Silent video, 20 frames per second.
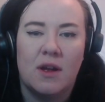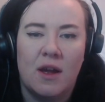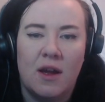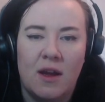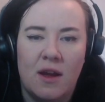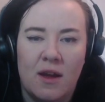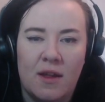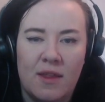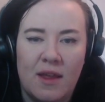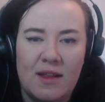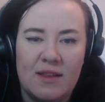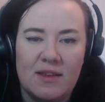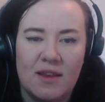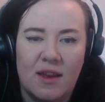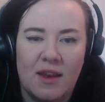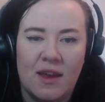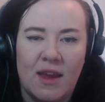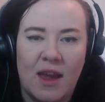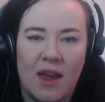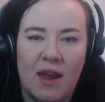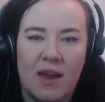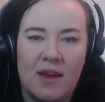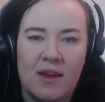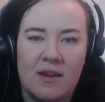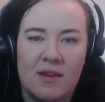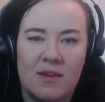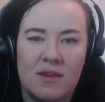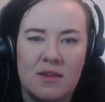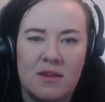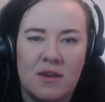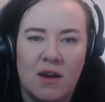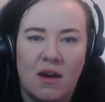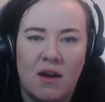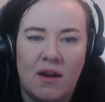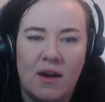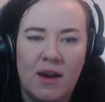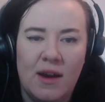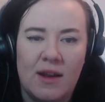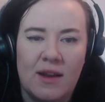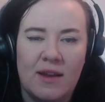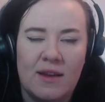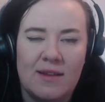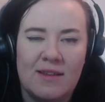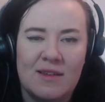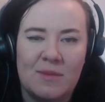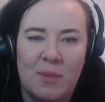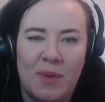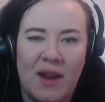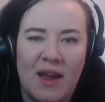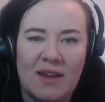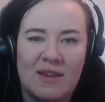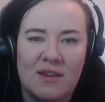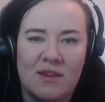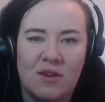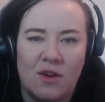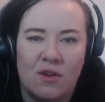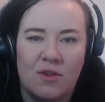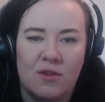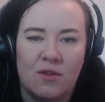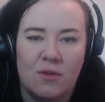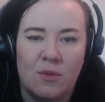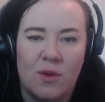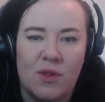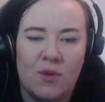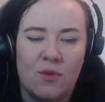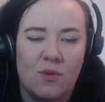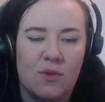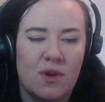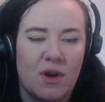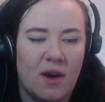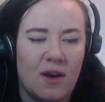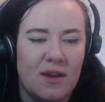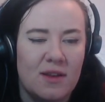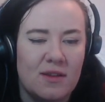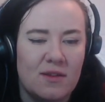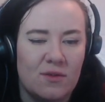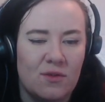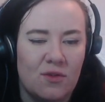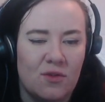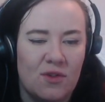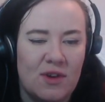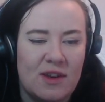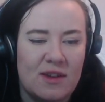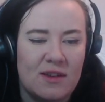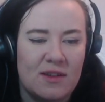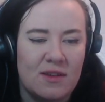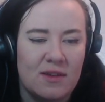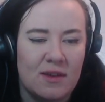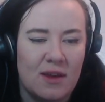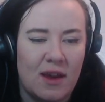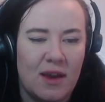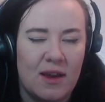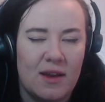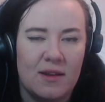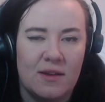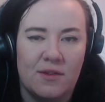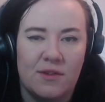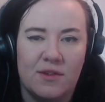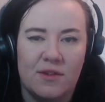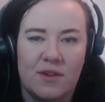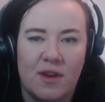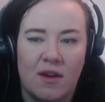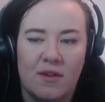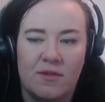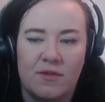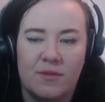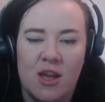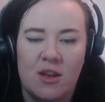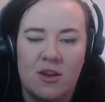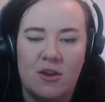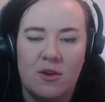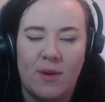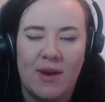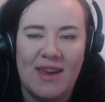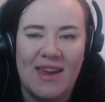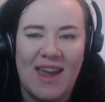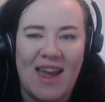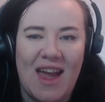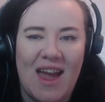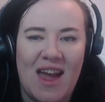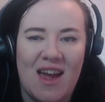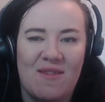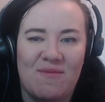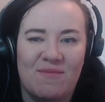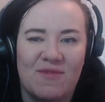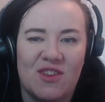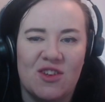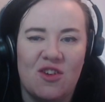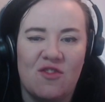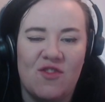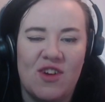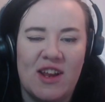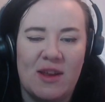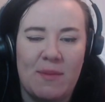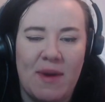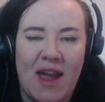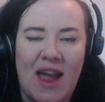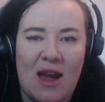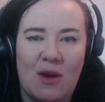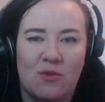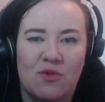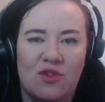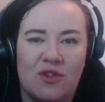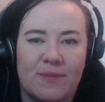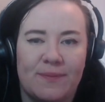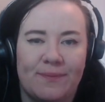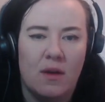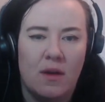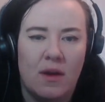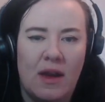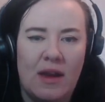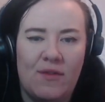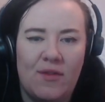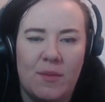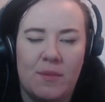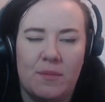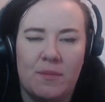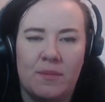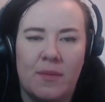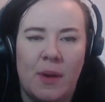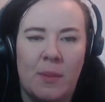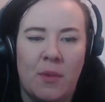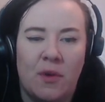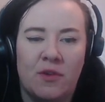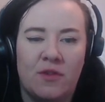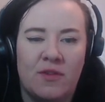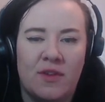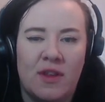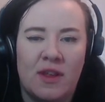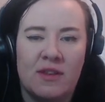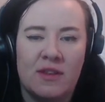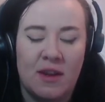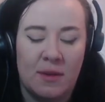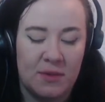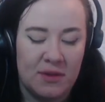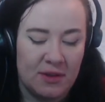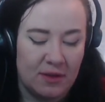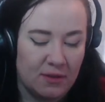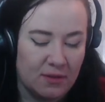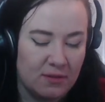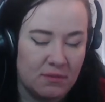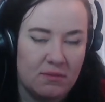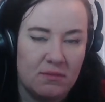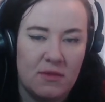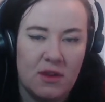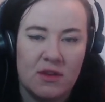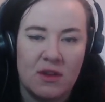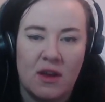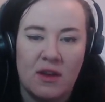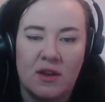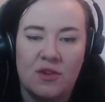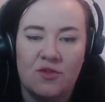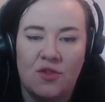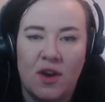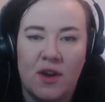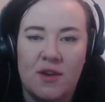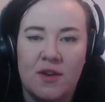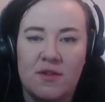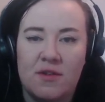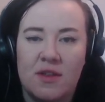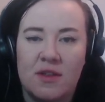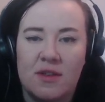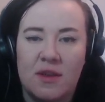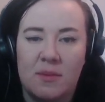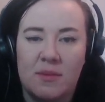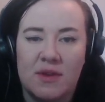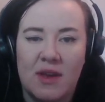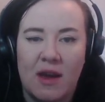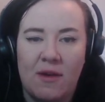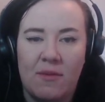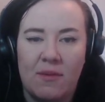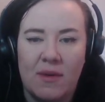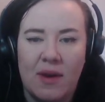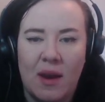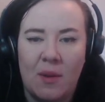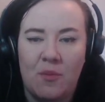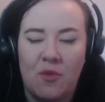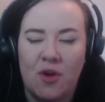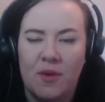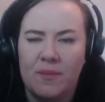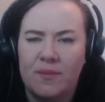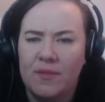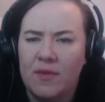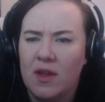That's going to get entirely splattered on with all kinds of grease and stuff. Do I care? It's not really my house. I have a mod for this and I'm still deciding to try and use the Sims camera.